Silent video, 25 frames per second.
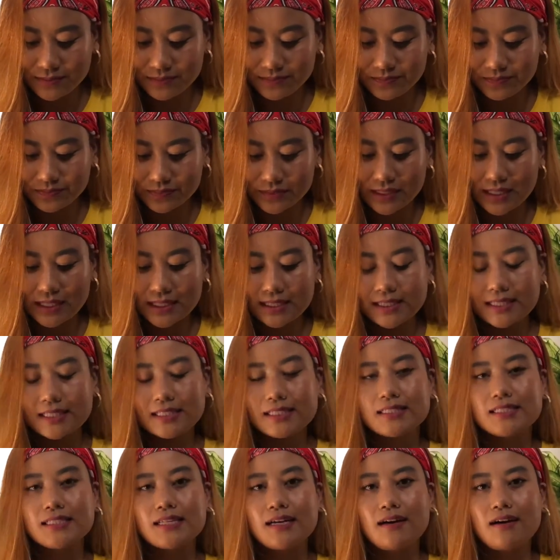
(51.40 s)
This
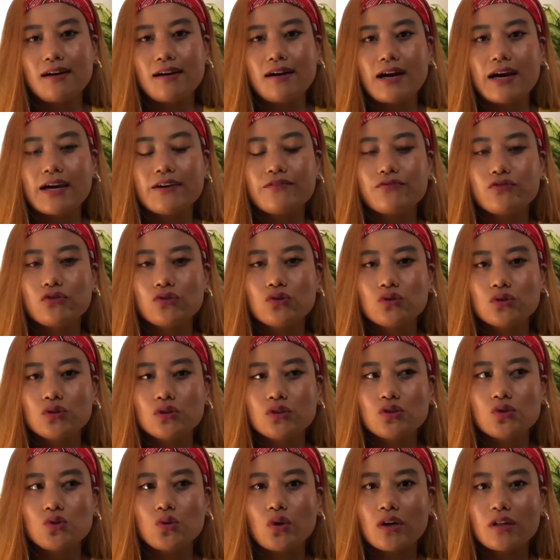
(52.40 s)
is iPhone
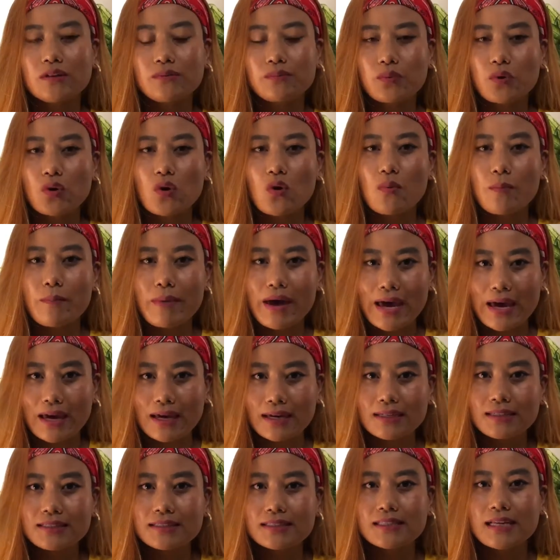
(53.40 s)
12 Pro
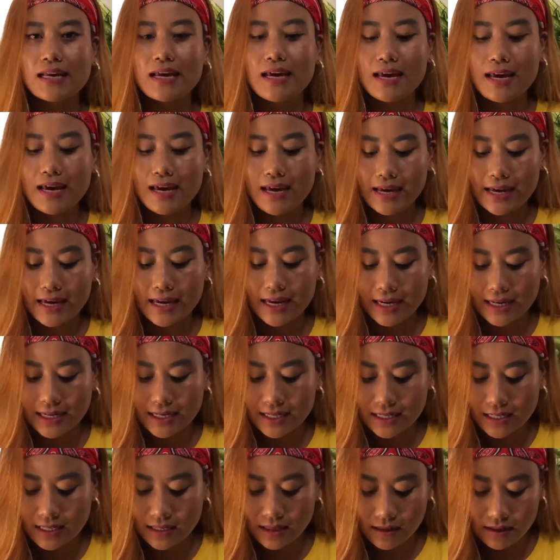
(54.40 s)
Max
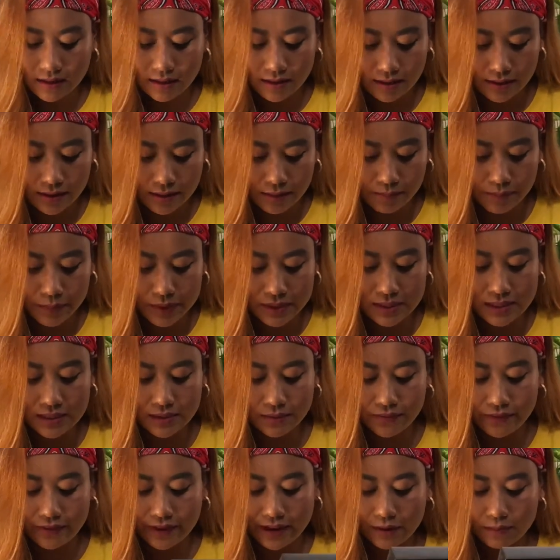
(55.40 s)
in
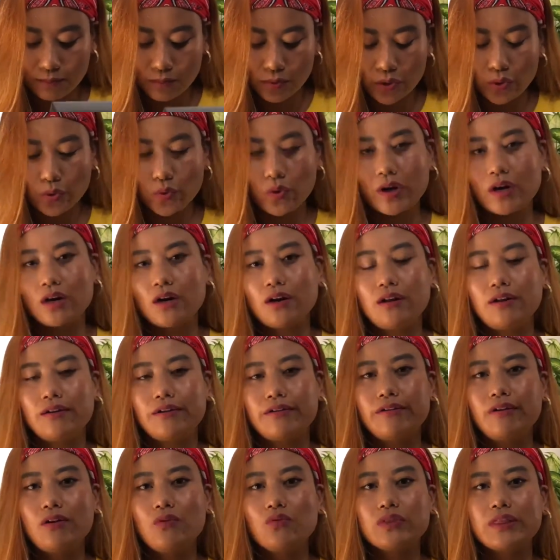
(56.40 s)
Pacific blue
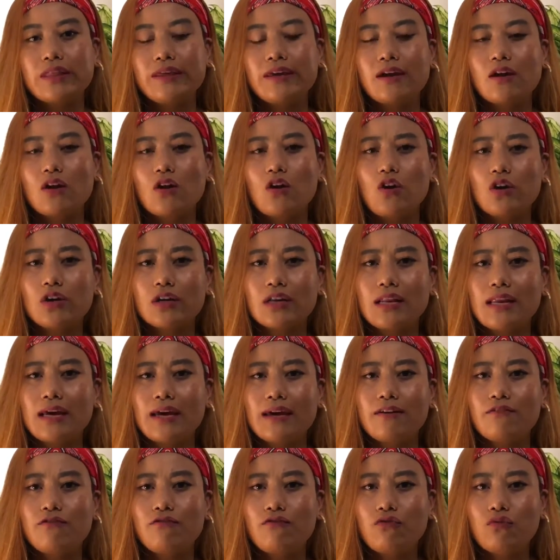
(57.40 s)
color. They got like
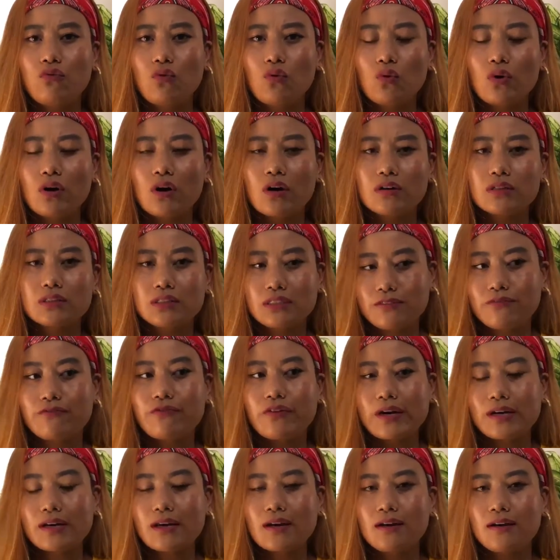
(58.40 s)
4
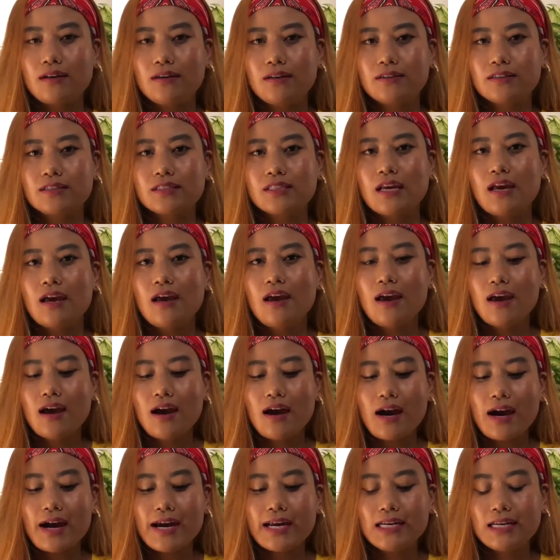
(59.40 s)
different colors.
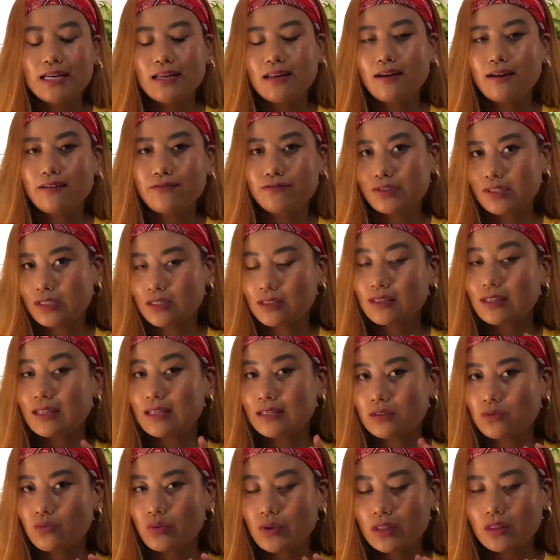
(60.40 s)
I loved
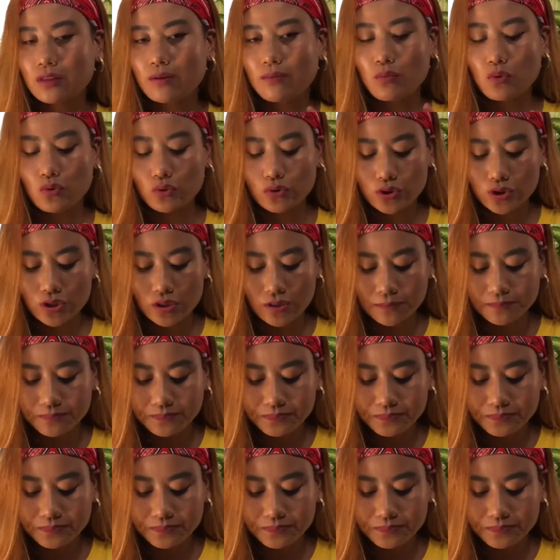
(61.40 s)
this one the most.